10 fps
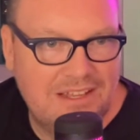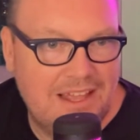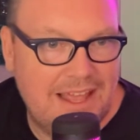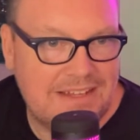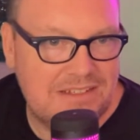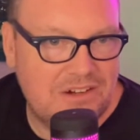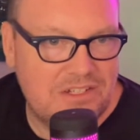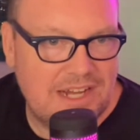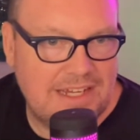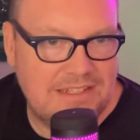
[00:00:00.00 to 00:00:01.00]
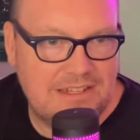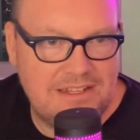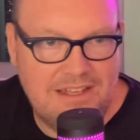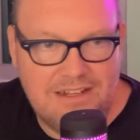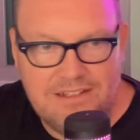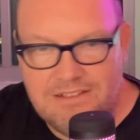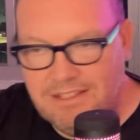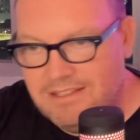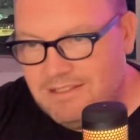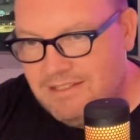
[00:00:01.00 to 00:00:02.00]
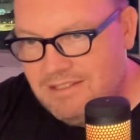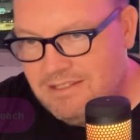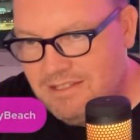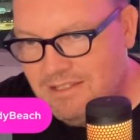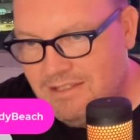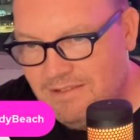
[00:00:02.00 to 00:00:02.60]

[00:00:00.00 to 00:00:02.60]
Hex is our shining city on a hill. Yes, it is. Z.